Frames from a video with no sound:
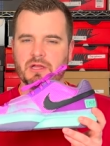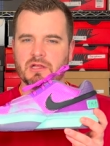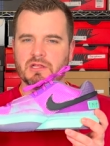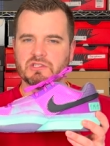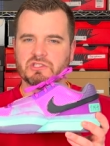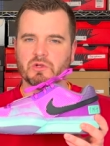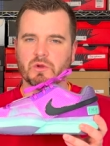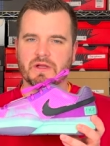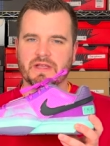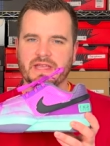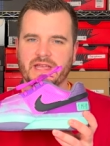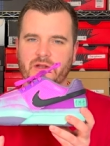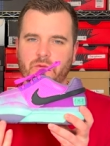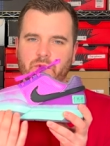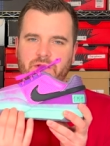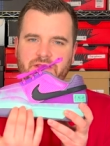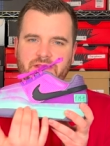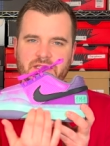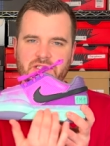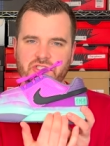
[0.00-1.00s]
So again,
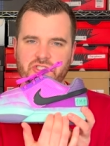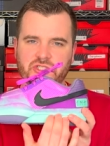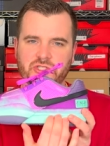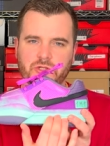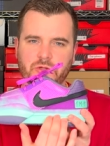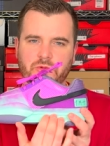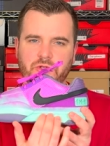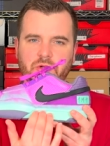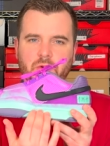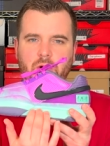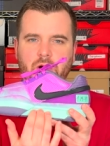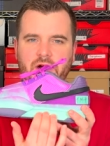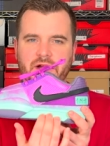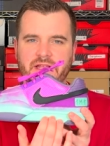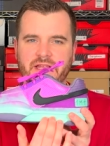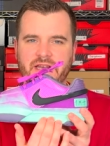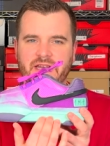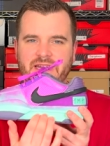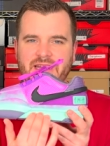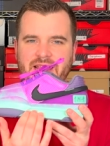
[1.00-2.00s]
with this shoe, you are
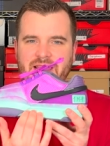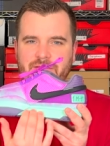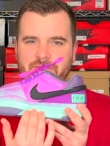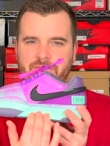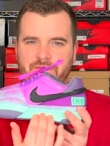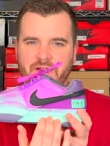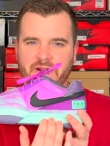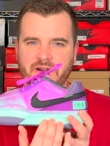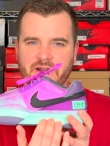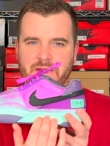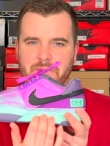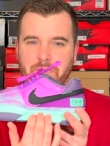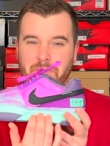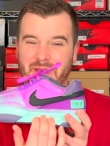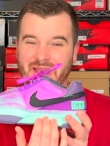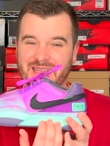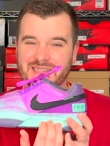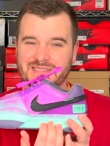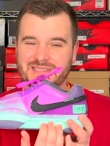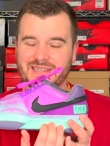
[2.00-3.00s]
getting a very
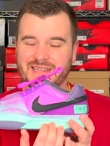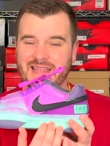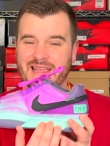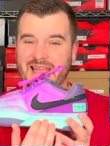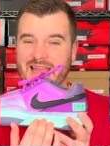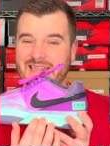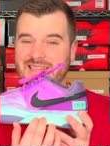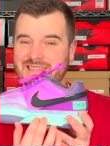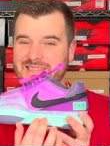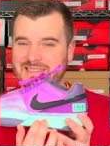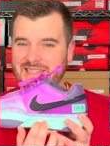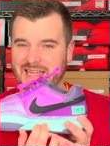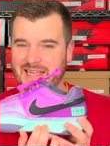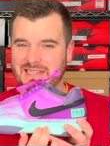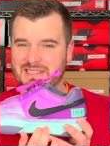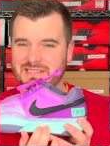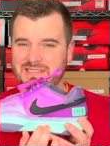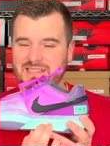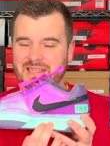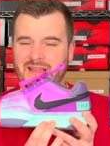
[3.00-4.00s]
basic and
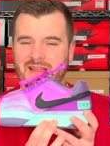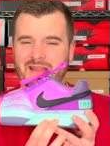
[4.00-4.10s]
dense